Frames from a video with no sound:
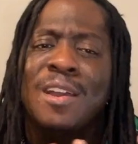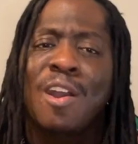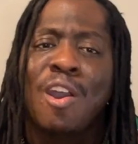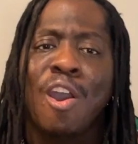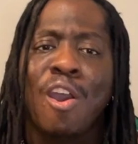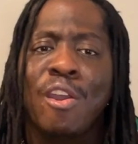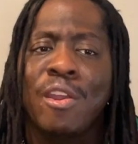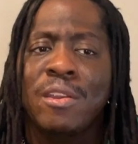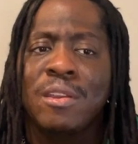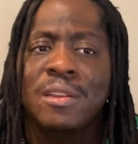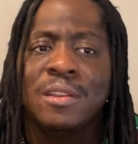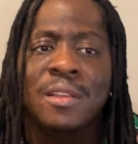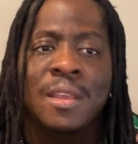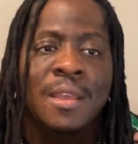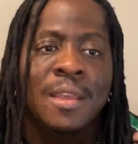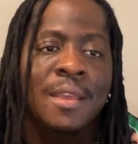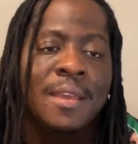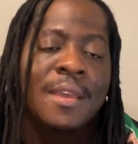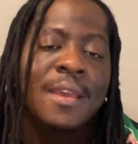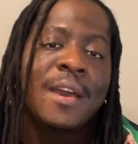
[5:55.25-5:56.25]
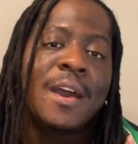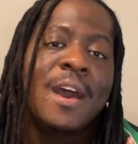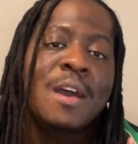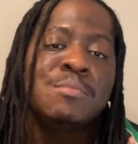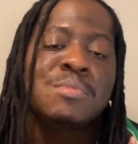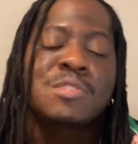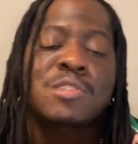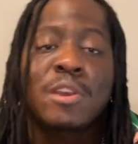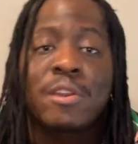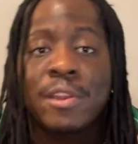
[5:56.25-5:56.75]
Horror,
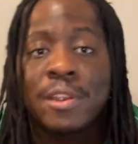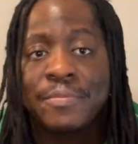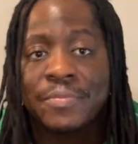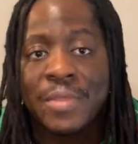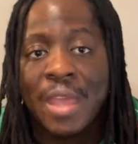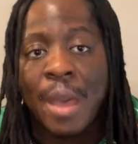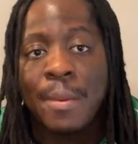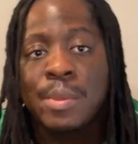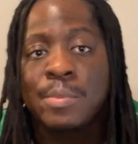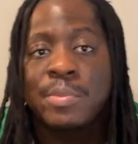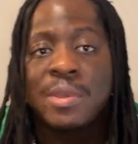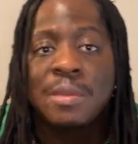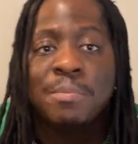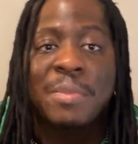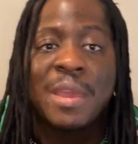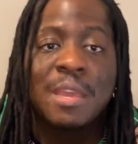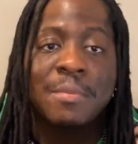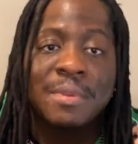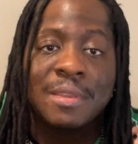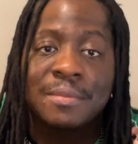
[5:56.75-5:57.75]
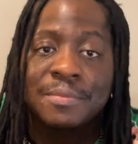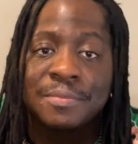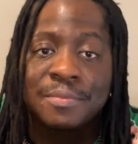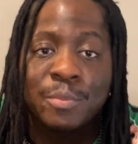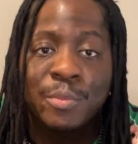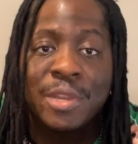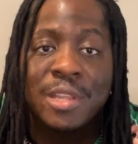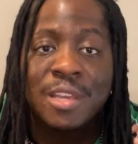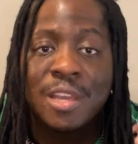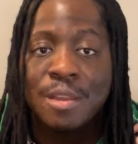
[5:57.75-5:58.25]
I'm sorry. I'm a big baby.
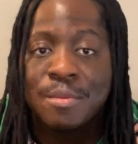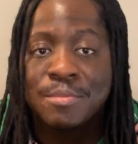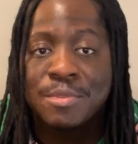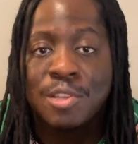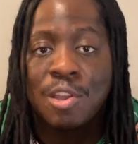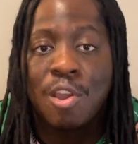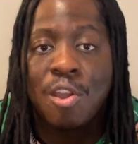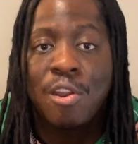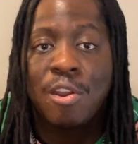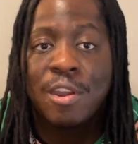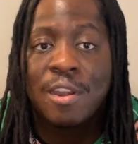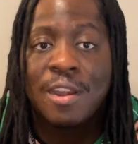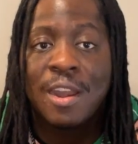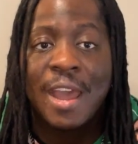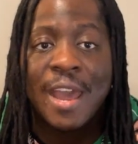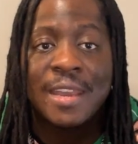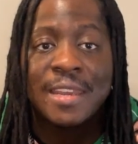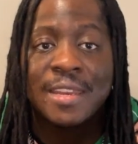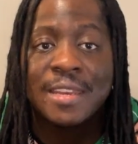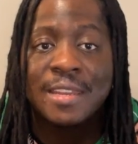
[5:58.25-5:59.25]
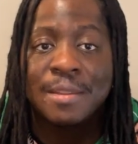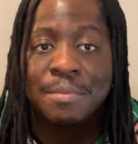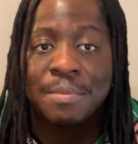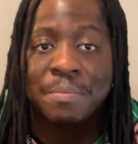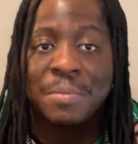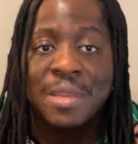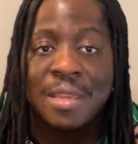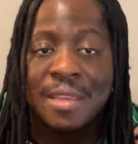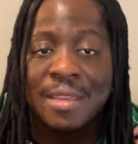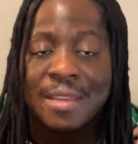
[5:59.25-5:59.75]
When it comes to horror, I need
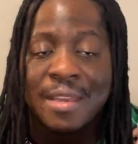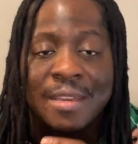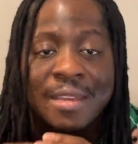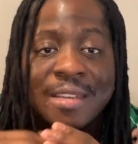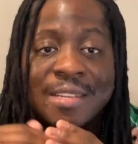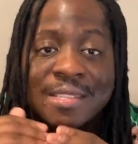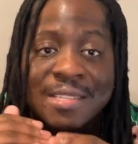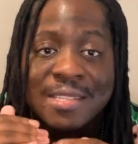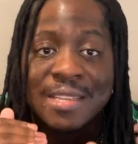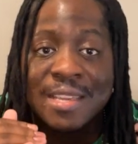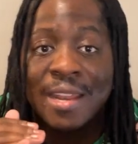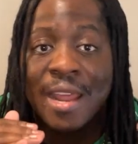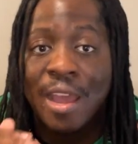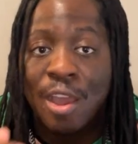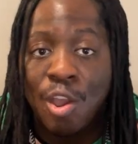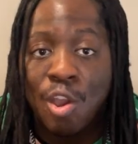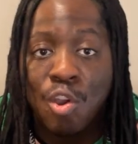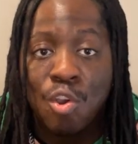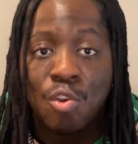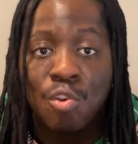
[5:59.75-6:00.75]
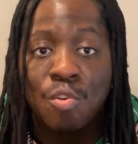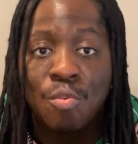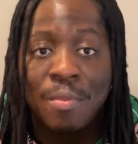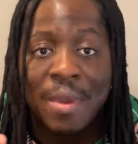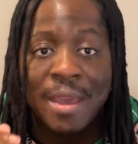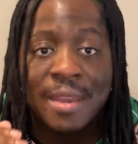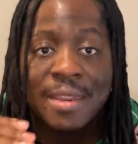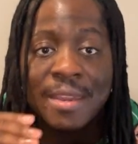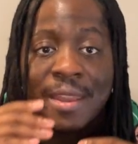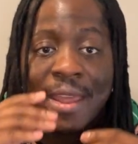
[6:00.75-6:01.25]
to see it at home.
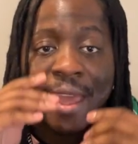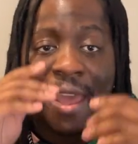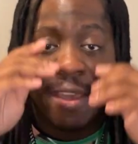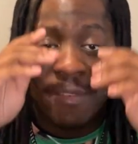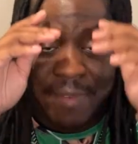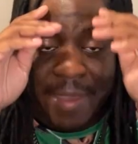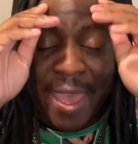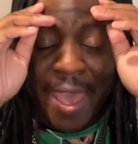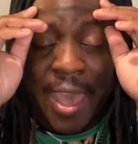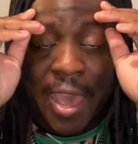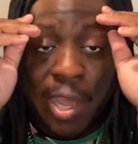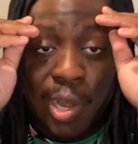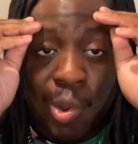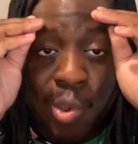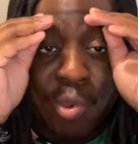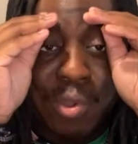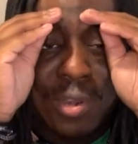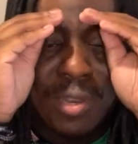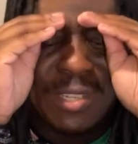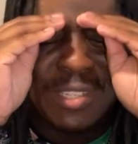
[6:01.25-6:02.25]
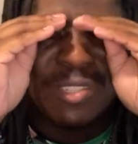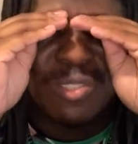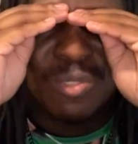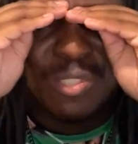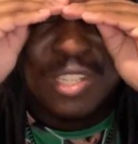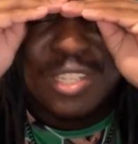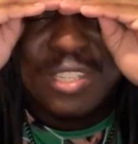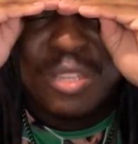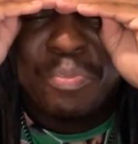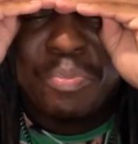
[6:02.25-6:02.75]
I need to have a hat on, so just the